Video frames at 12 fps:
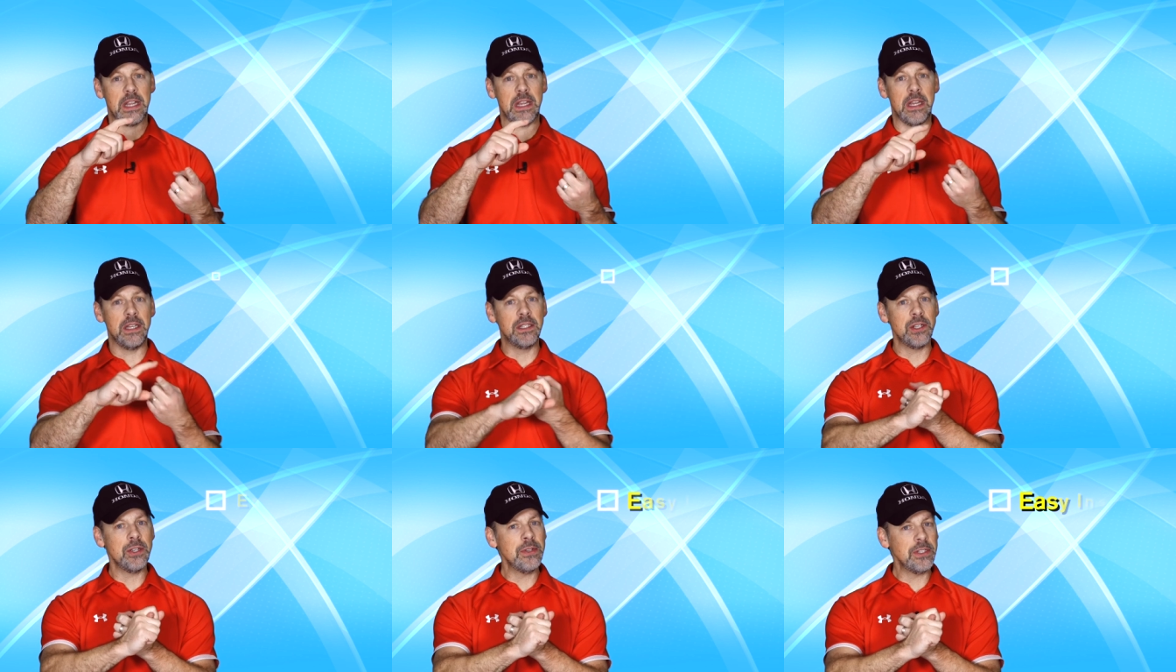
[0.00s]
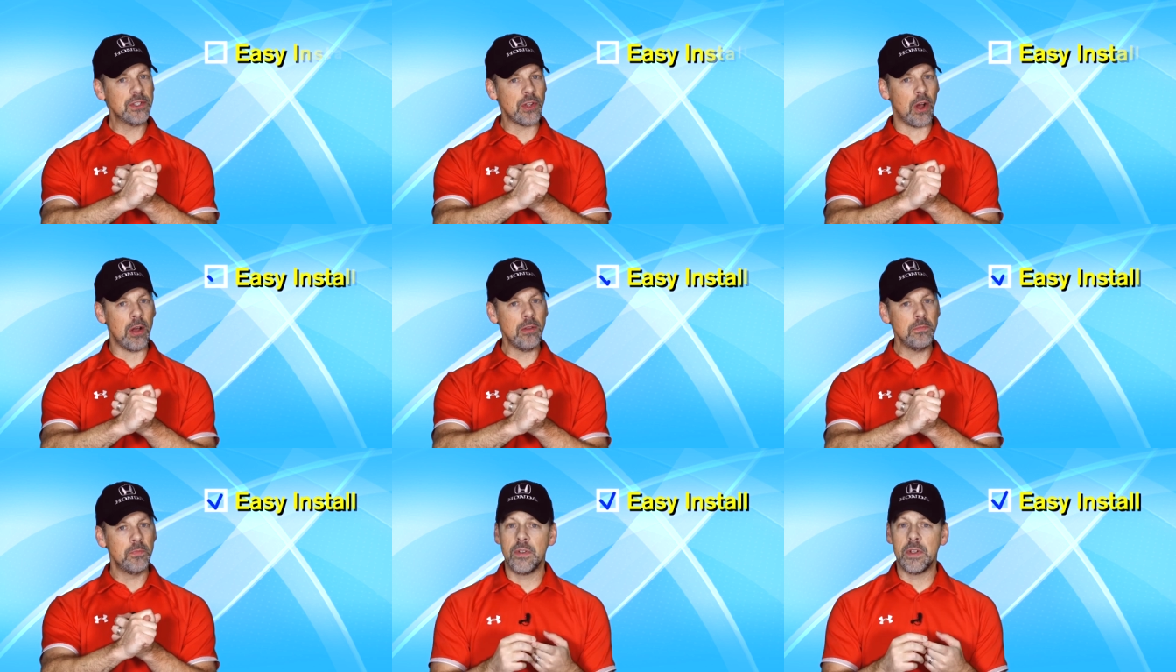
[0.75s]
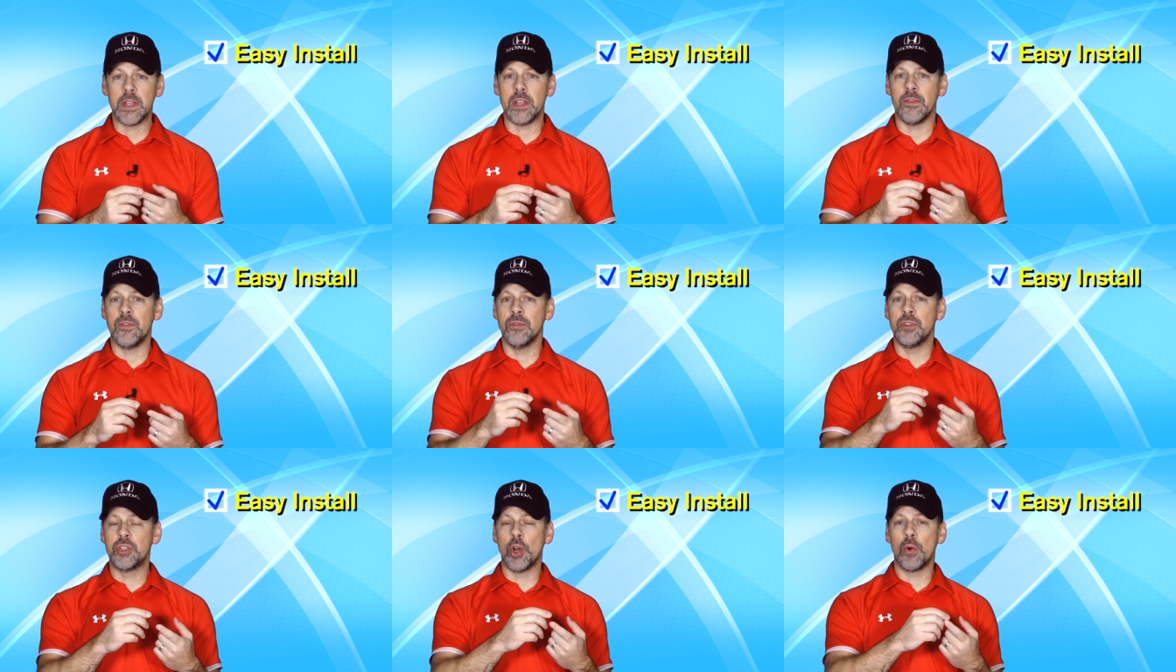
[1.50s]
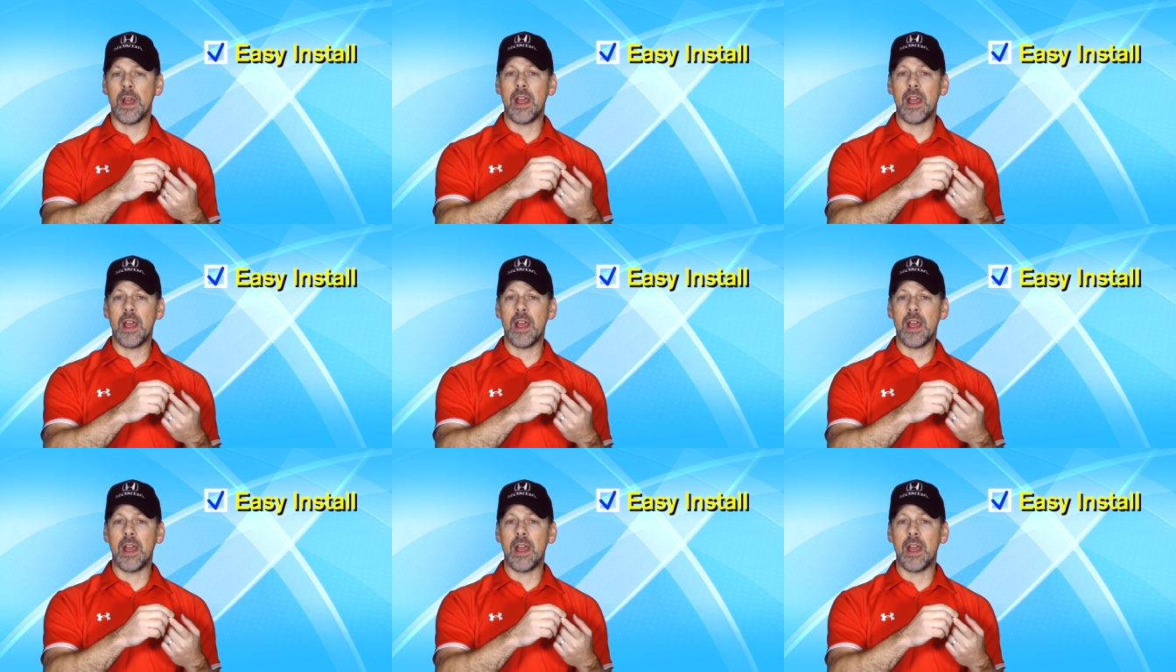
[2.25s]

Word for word: easy to install if you don't